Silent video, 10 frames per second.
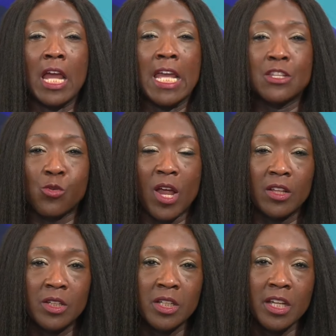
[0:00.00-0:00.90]
Israel
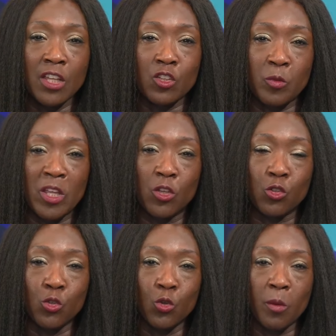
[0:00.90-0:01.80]
and speak
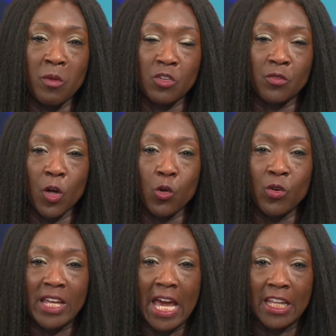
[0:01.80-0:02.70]
to Mr.
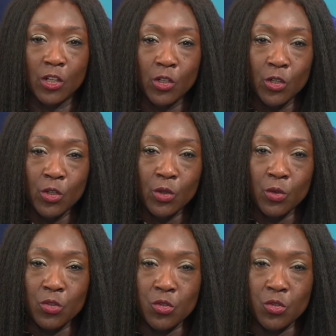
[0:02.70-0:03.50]
Uri Geller, who is